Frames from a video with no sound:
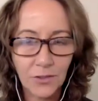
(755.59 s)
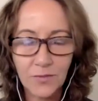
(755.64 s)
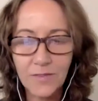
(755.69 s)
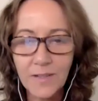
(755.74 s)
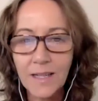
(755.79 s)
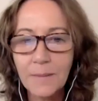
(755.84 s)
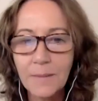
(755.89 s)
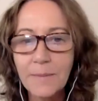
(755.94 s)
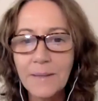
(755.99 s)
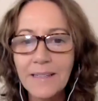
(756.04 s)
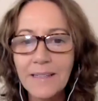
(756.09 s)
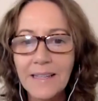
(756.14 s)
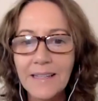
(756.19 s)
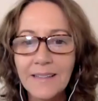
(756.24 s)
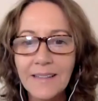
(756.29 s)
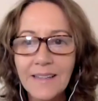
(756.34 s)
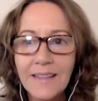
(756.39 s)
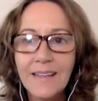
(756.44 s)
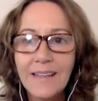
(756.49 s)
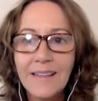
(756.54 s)
You've got to be
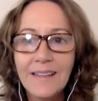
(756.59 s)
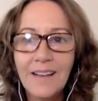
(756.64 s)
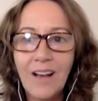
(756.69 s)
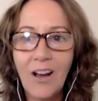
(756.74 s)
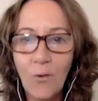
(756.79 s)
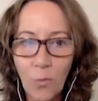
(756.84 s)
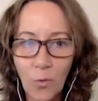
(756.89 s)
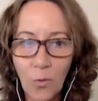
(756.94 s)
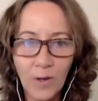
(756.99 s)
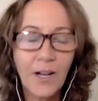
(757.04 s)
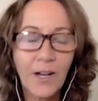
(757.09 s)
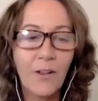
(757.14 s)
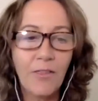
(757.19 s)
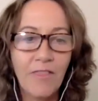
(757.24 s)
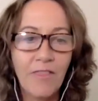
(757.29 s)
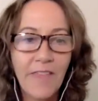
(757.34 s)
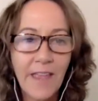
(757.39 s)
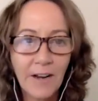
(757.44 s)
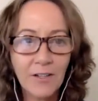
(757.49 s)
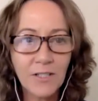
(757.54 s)
like work
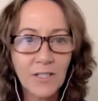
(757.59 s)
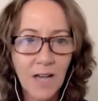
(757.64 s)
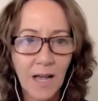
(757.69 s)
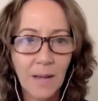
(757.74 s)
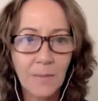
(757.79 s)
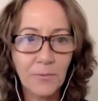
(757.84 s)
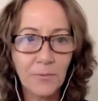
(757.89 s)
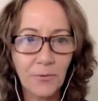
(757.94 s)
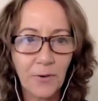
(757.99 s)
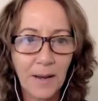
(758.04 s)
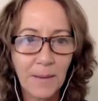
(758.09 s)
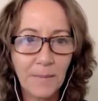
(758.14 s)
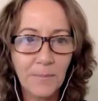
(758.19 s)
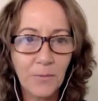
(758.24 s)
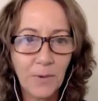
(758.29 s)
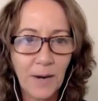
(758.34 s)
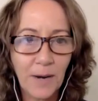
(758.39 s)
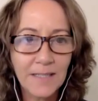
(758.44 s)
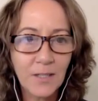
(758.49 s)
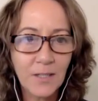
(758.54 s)
on their time frame,
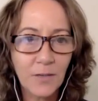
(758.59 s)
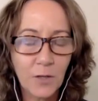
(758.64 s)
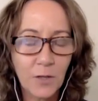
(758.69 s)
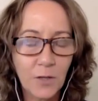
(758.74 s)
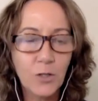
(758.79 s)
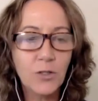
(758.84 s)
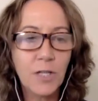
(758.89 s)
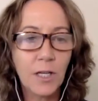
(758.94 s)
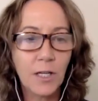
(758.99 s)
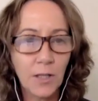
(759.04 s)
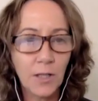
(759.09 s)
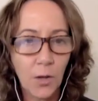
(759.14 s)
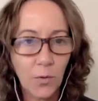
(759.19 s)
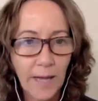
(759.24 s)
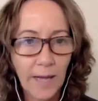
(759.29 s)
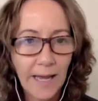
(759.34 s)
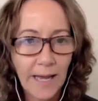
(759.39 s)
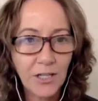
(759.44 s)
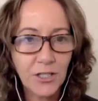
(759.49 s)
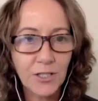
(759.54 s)
right? So if you're using a
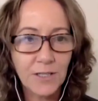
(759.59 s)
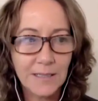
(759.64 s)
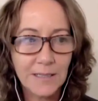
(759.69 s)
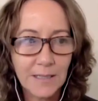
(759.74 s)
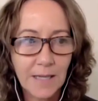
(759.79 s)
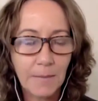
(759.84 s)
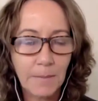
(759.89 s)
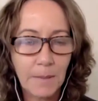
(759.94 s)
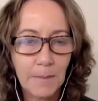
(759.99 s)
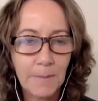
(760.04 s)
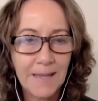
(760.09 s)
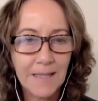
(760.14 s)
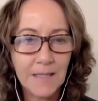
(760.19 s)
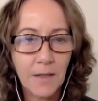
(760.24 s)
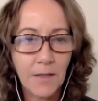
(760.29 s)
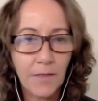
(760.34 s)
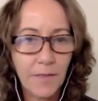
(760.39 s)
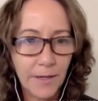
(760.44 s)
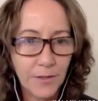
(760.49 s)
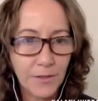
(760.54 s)
location, it's got to be based
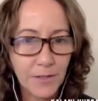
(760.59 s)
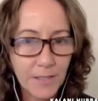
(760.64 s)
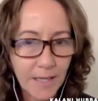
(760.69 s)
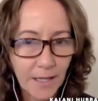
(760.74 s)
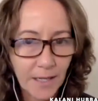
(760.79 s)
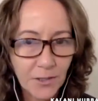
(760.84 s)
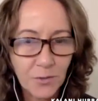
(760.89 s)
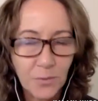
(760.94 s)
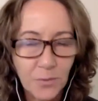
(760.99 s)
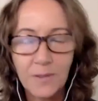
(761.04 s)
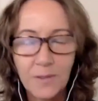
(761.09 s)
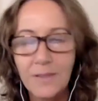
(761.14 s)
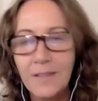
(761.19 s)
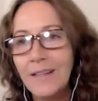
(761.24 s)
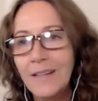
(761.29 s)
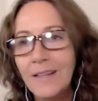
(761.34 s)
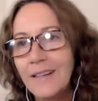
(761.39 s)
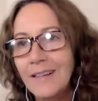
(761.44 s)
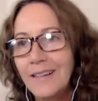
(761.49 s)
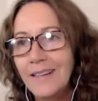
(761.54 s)
on their schedule.
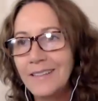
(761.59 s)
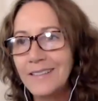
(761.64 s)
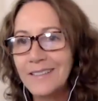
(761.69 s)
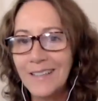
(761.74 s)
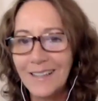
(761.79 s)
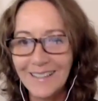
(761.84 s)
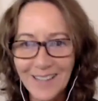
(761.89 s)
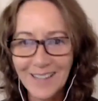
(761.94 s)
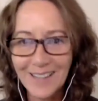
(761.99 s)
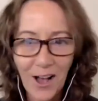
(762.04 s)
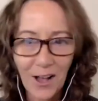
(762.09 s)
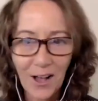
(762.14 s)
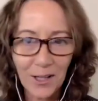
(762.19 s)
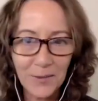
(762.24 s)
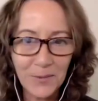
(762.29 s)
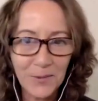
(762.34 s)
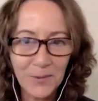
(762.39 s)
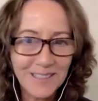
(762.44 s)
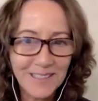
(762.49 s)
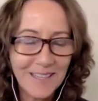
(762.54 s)
It's not like
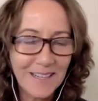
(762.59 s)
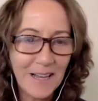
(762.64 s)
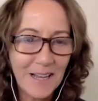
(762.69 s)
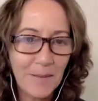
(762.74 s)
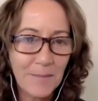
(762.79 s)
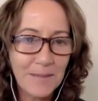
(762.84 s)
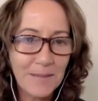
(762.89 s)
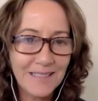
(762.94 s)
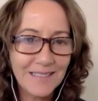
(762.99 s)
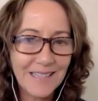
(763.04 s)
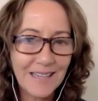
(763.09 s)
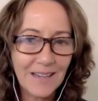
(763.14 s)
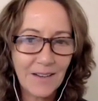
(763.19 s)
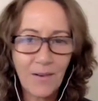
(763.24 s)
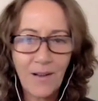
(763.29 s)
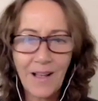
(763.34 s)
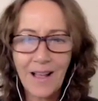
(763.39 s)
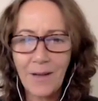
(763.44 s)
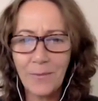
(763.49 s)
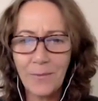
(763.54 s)
Hollywood can come in and say,
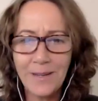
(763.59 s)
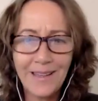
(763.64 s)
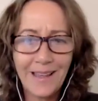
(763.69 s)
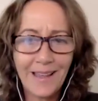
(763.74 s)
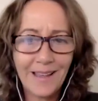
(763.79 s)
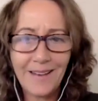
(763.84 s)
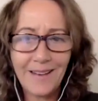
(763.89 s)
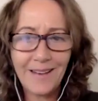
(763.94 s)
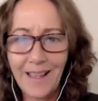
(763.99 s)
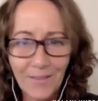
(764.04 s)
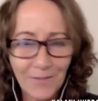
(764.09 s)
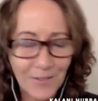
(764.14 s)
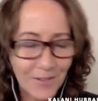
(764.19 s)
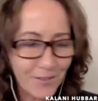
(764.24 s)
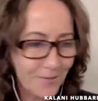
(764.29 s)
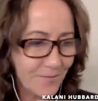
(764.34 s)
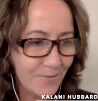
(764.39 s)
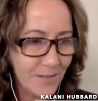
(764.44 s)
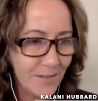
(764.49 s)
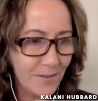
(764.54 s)
well, we can't have
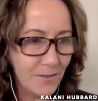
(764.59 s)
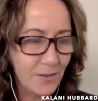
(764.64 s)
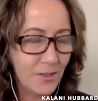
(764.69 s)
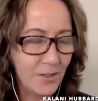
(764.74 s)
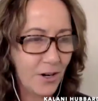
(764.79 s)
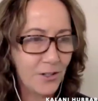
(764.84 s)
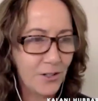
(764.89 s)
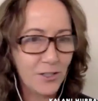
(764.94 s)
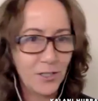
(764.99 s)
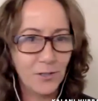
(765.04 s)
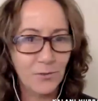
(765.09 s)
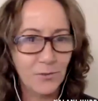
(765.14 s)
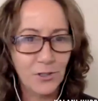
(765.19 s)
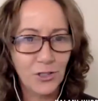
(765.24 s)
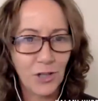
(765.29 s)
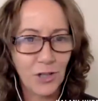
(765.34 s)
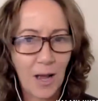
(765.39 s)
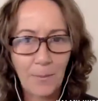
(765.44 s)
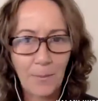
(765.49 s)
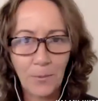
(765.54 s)
a cartoon
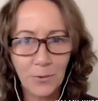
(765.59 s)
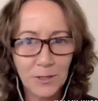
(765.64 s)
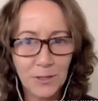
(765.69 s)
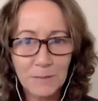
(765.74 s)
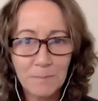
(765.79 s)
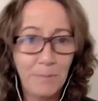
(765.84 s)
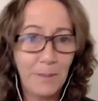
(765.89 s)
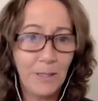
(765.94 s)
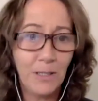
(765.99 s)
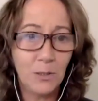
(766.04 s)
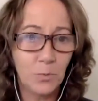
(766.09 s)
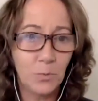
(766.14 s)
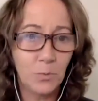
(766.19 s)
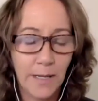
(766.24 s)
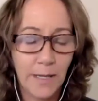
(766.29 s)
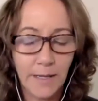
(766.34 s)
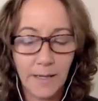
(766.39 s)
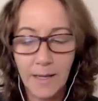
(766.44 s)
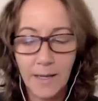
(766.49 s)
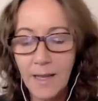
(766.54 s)
shop, we'll just build
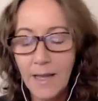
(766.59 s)
one.